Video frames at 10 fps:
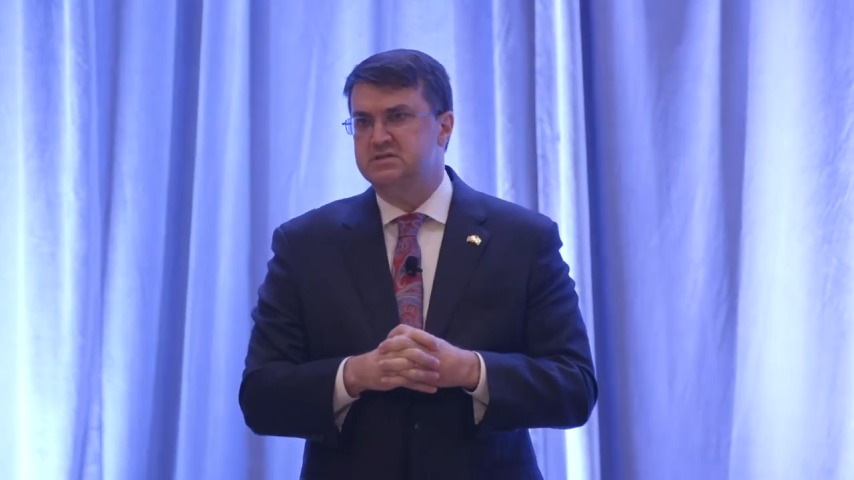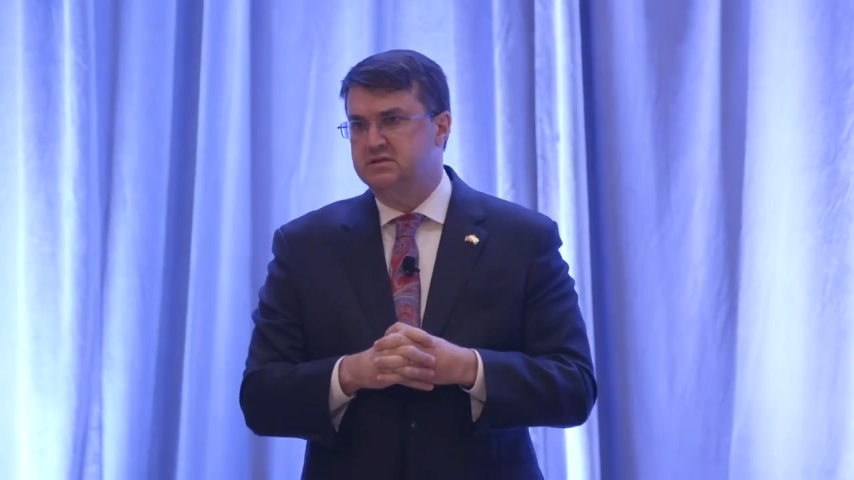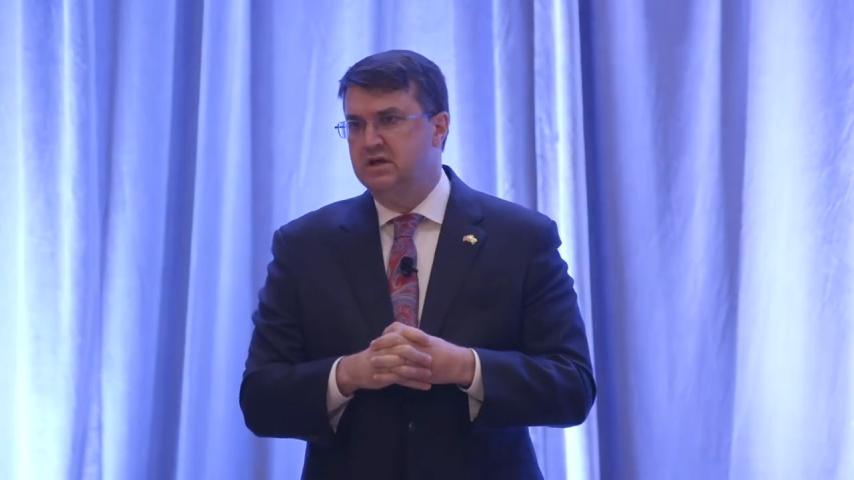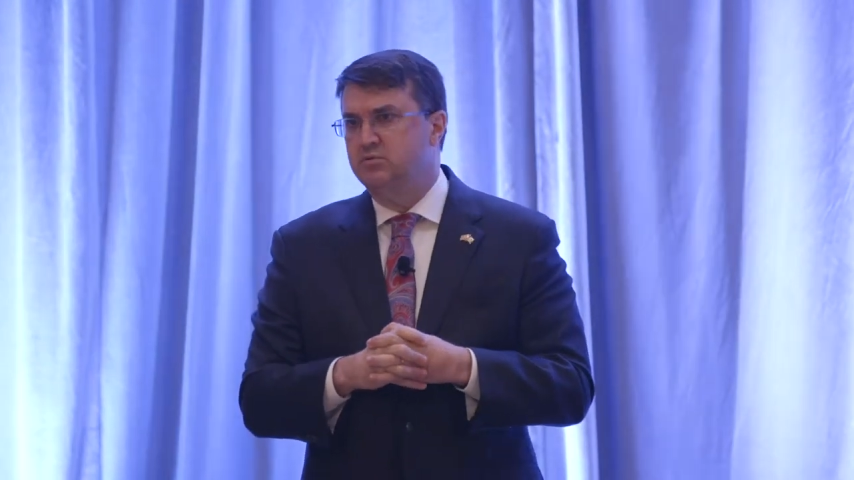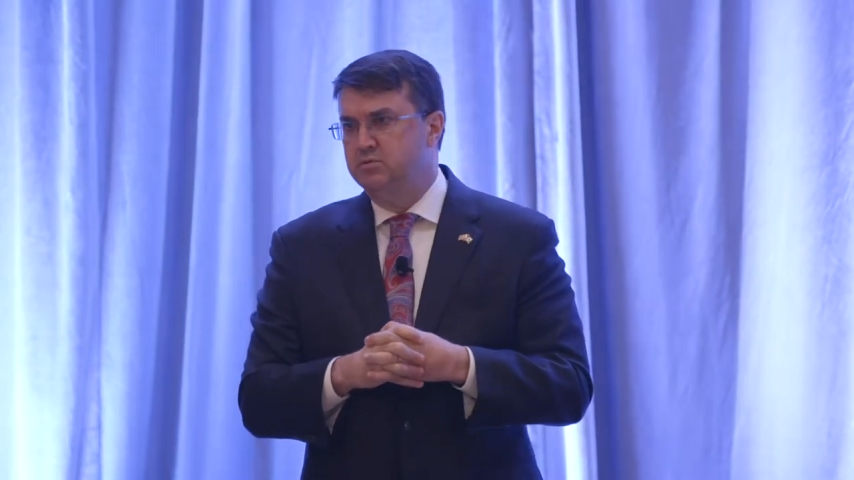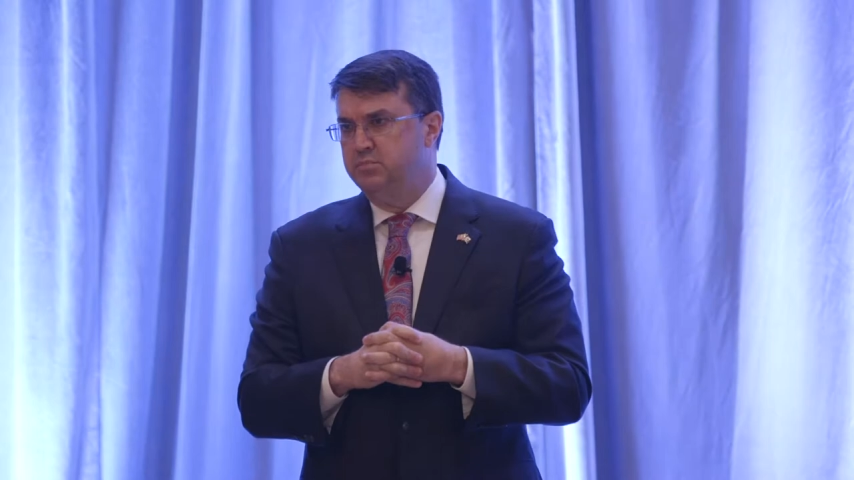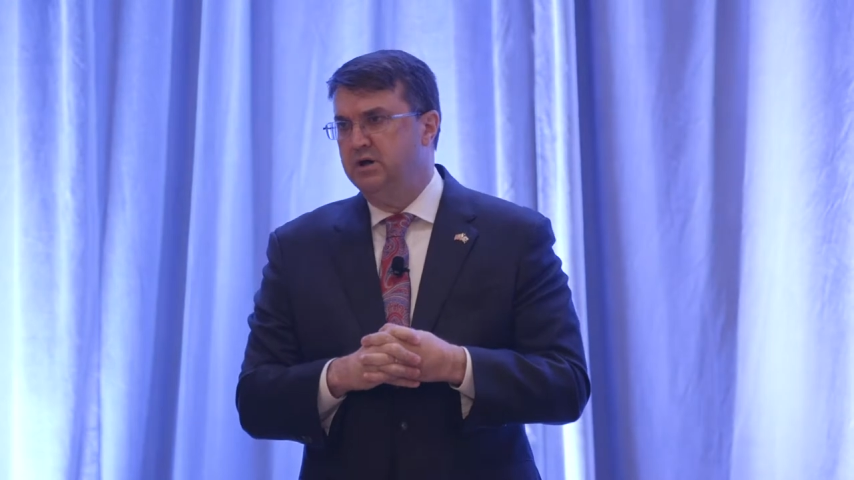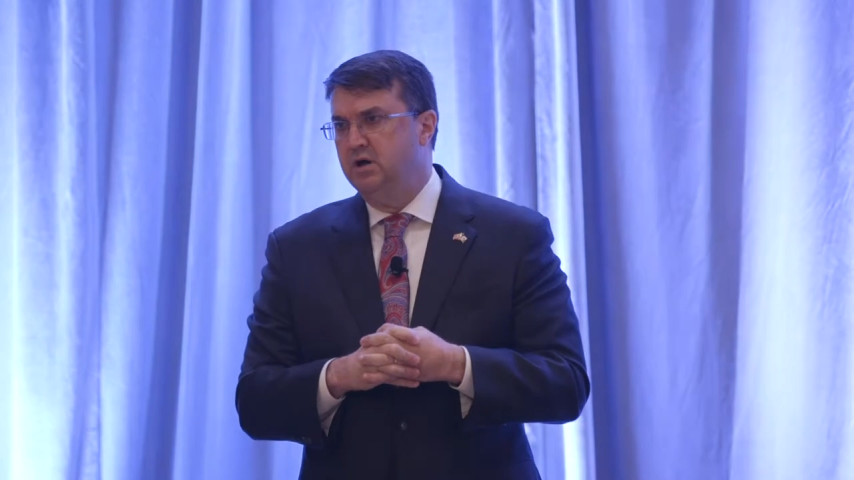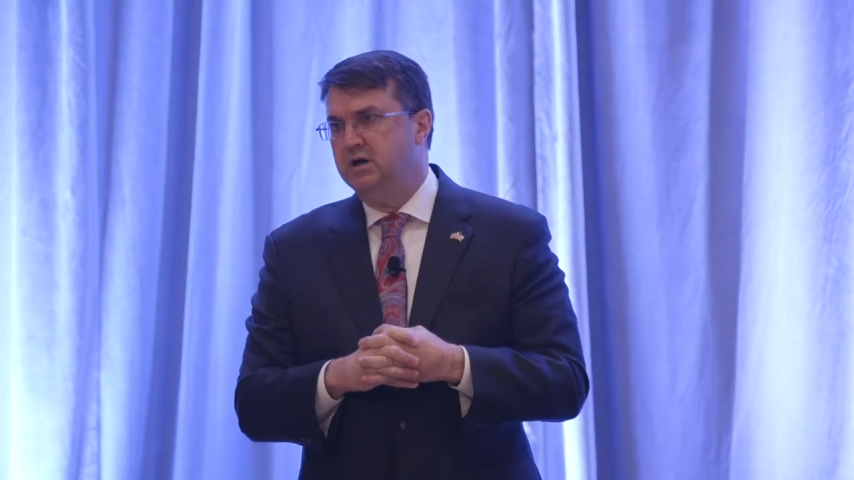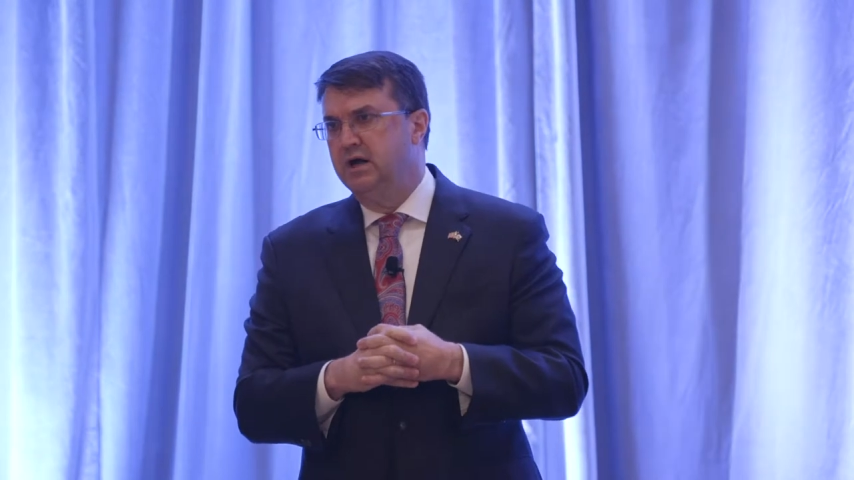that they would
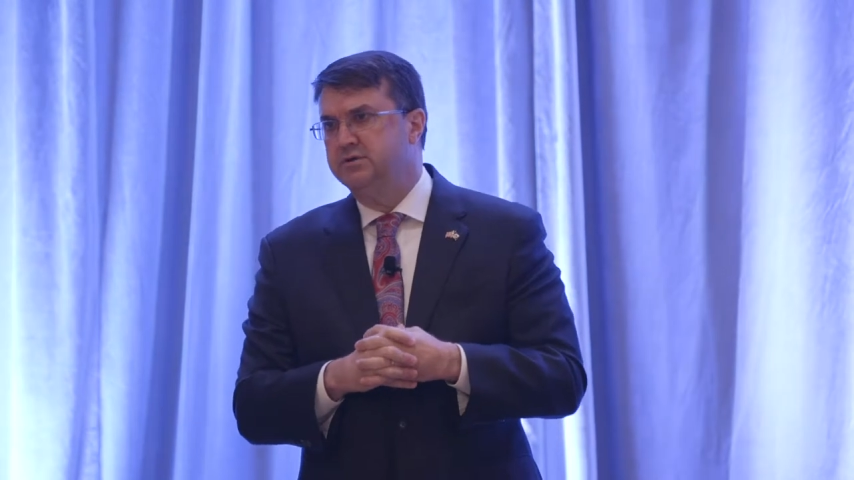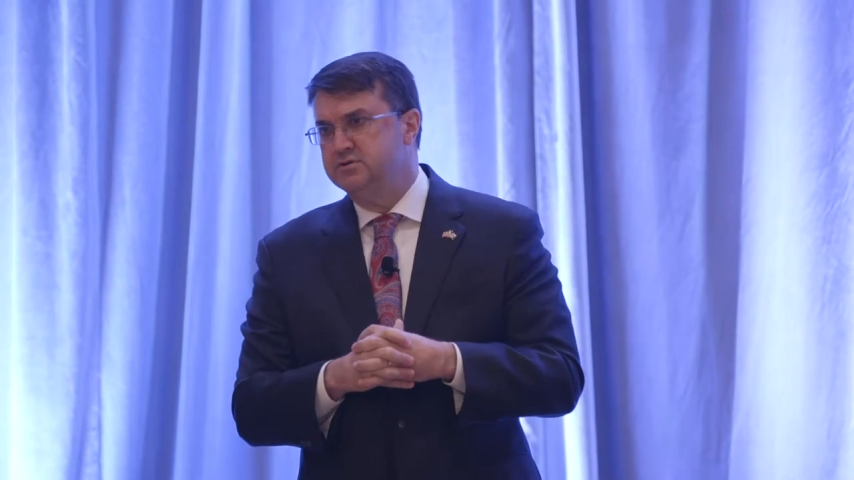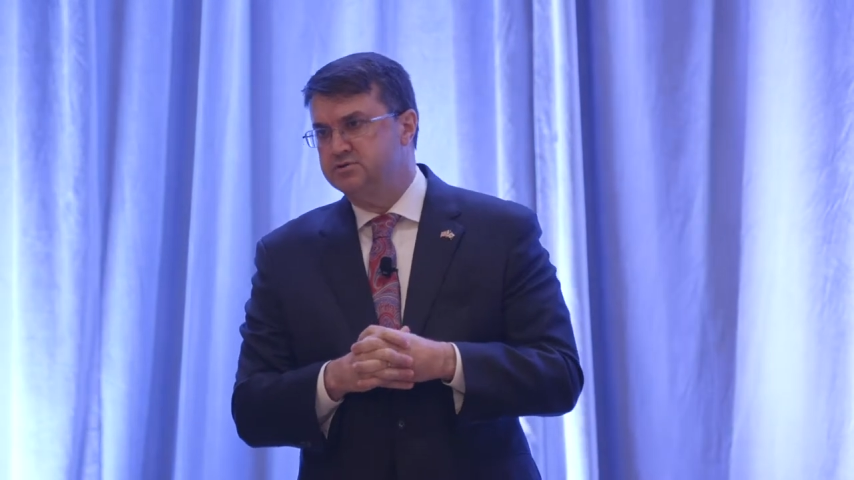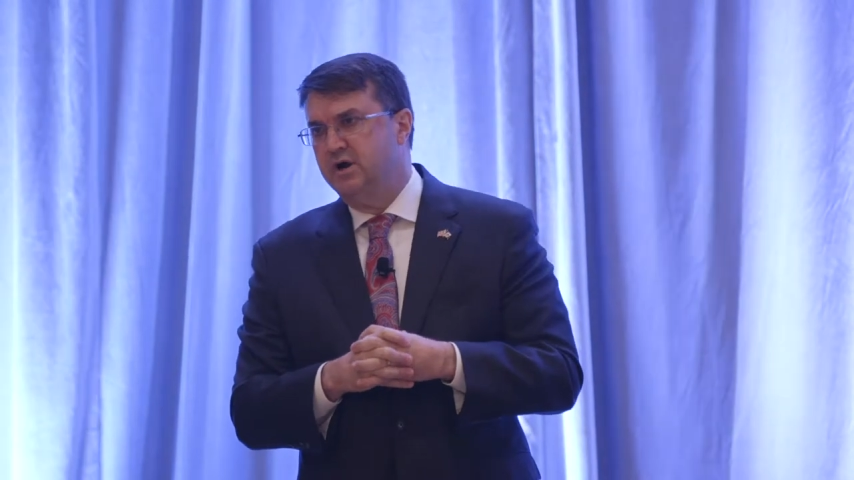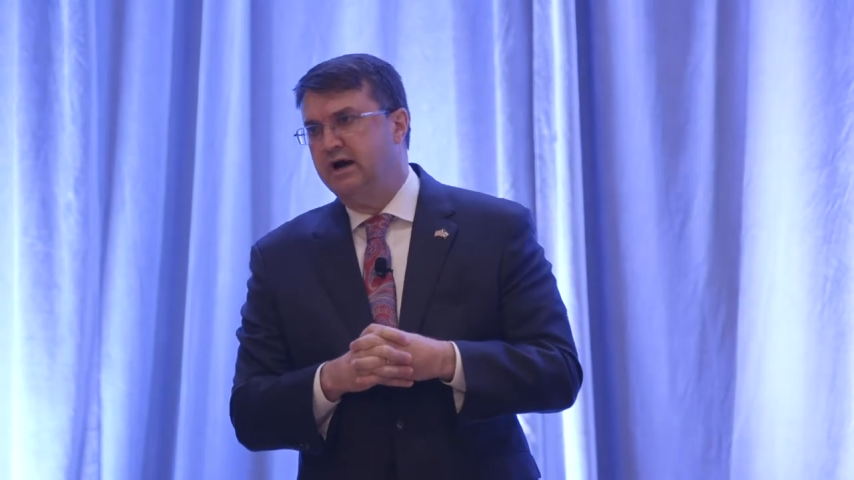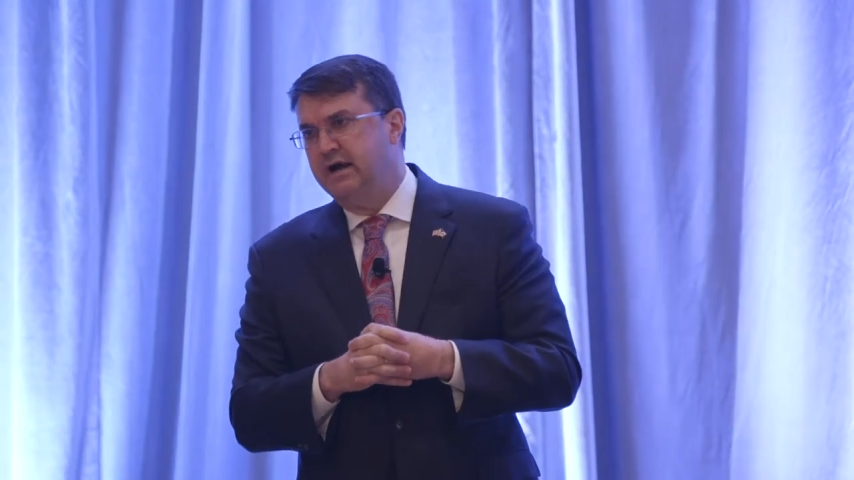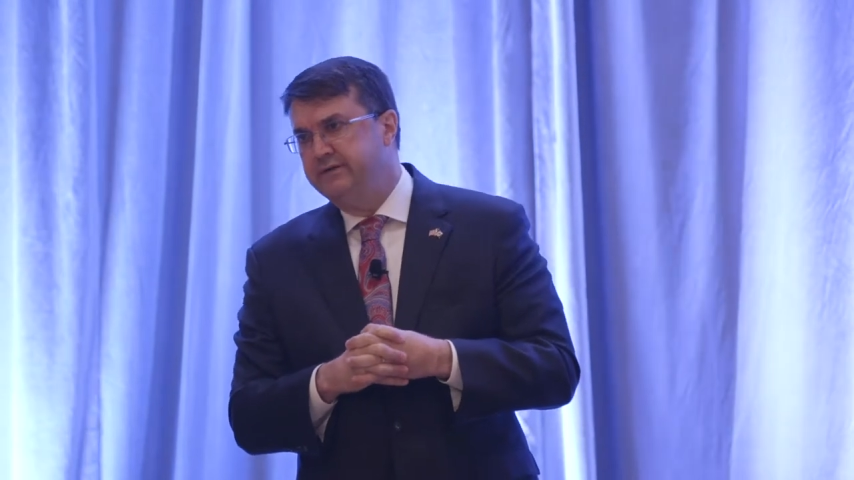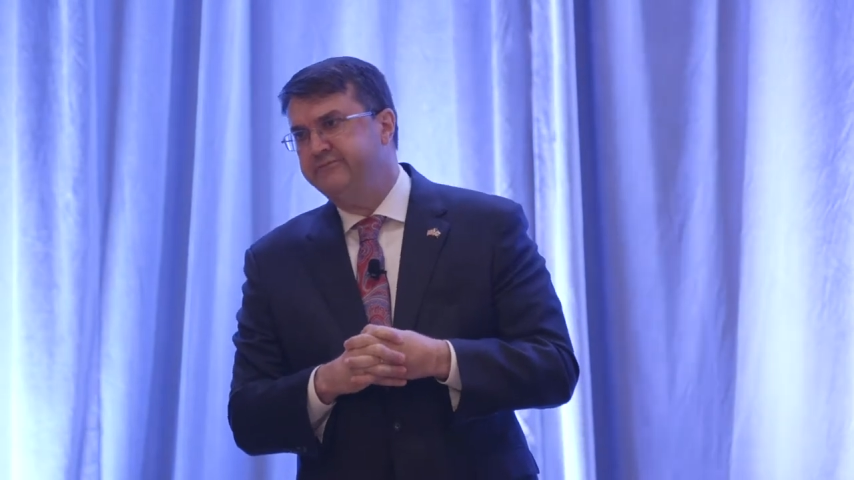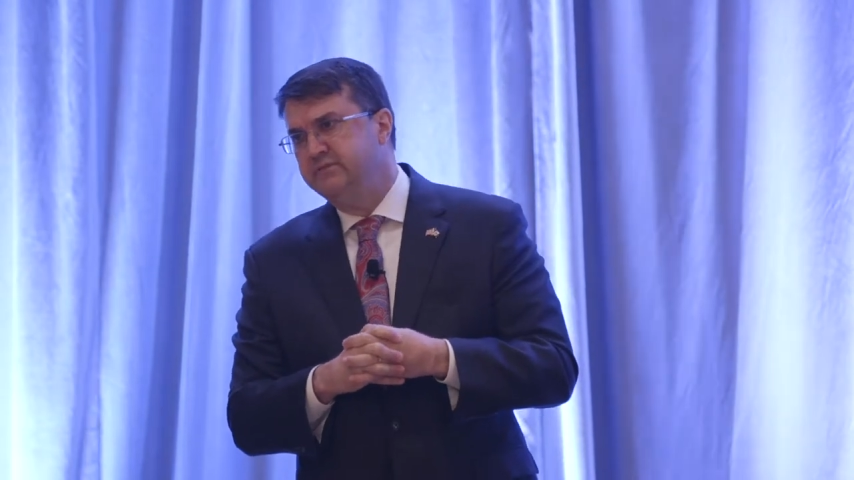be hung out to dry.